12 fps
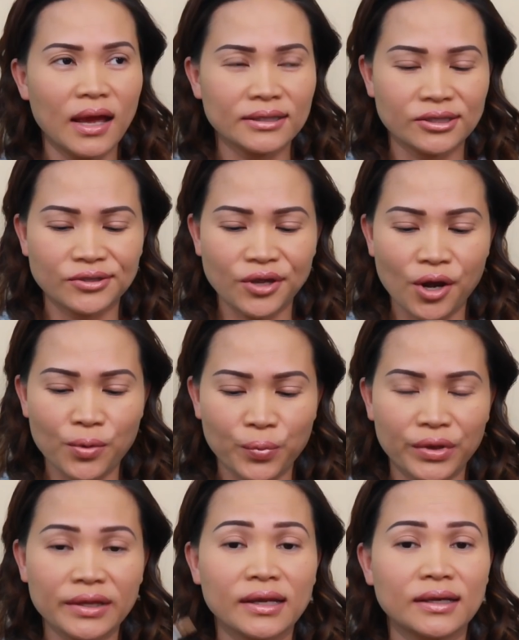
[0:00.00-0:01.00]
Let's
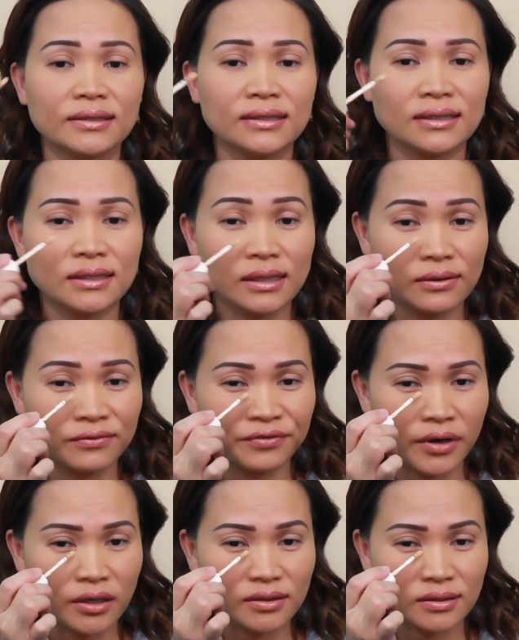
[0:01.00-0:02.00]
start with conceal
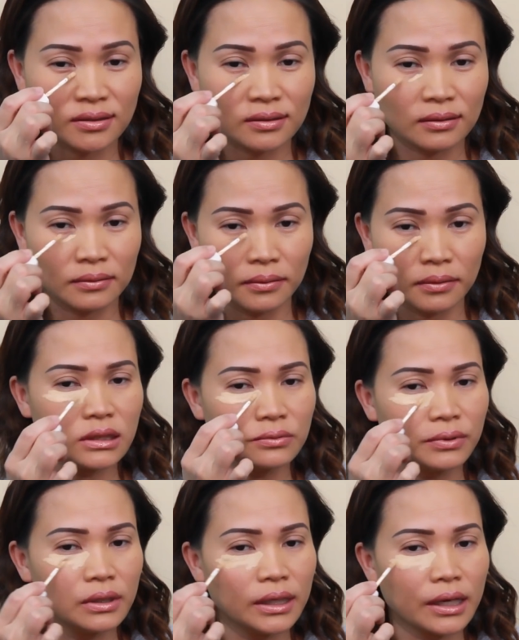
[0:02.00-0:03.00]
first.
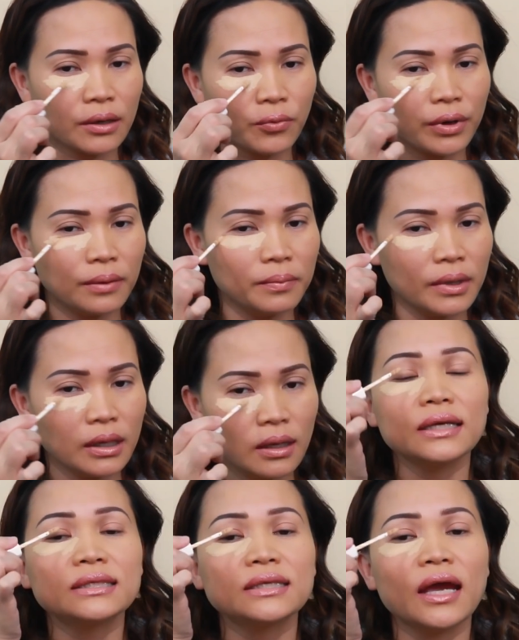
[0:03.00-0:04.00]
It's really creamy.
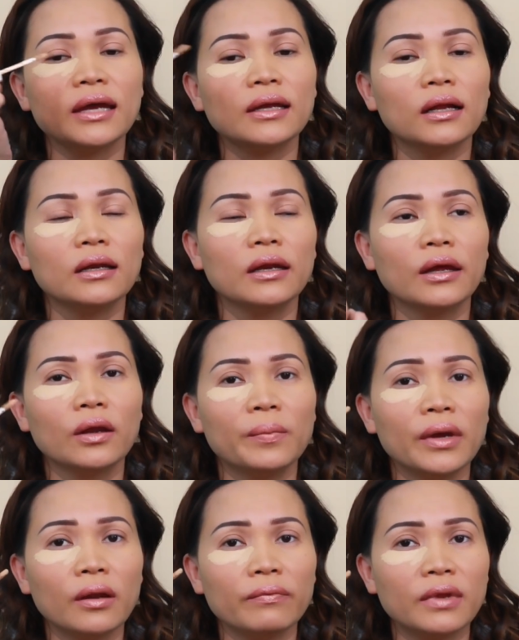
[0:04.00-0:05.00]
They said a little
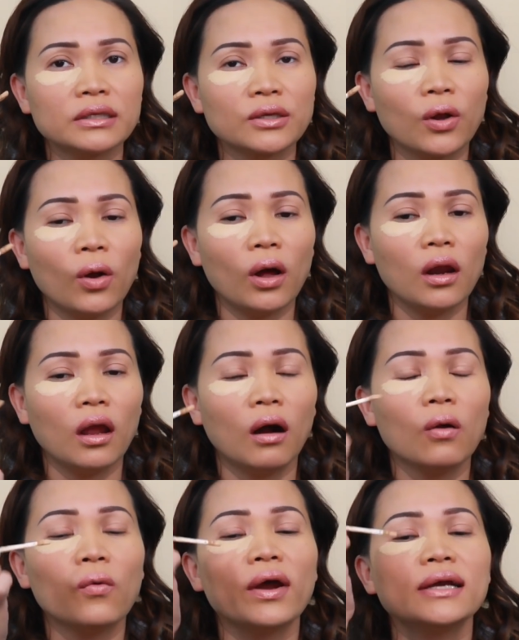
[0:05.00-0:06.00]
bit of this go a
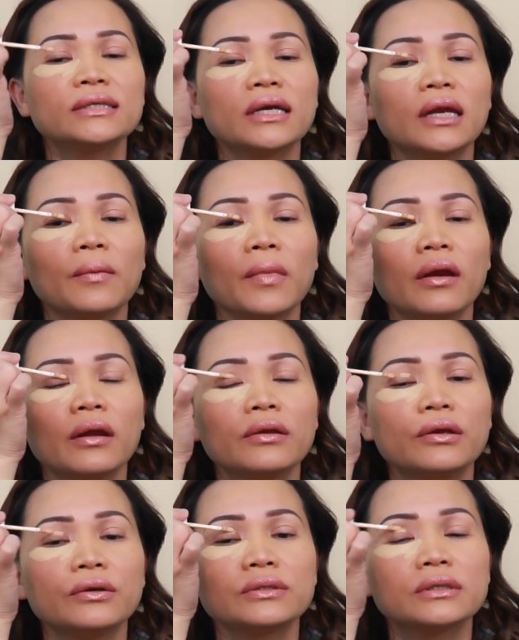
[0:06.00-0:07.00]
long ways, and I'm gonna
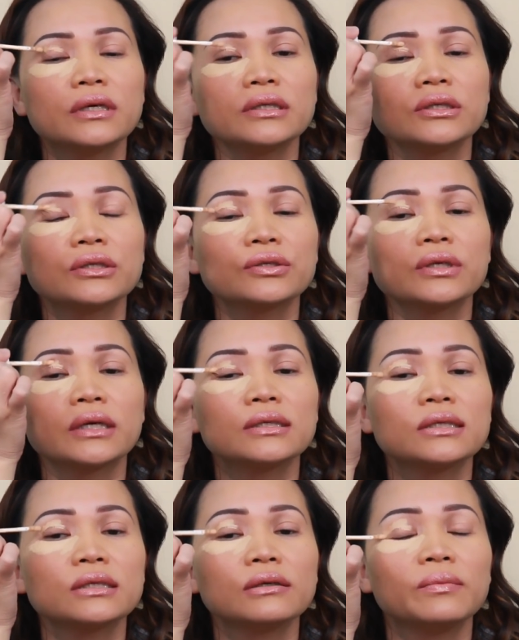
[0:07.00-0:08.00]
use this to
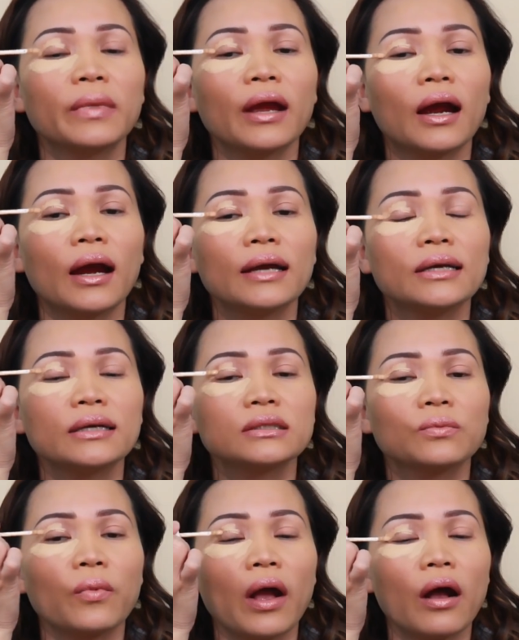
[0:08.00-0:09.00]
conceal my eye
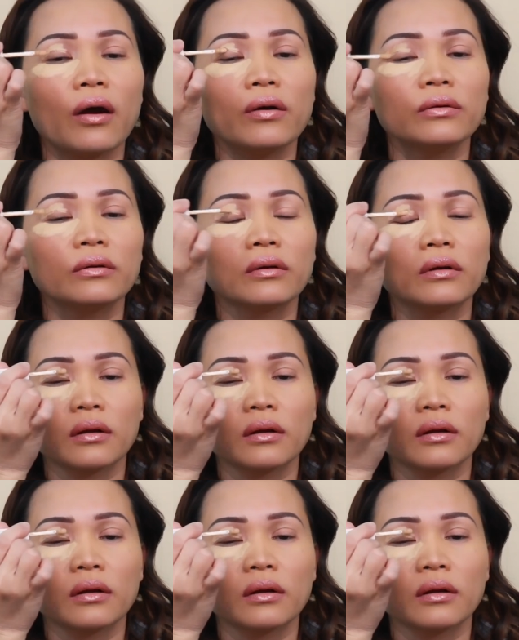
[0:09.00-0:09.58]
as well.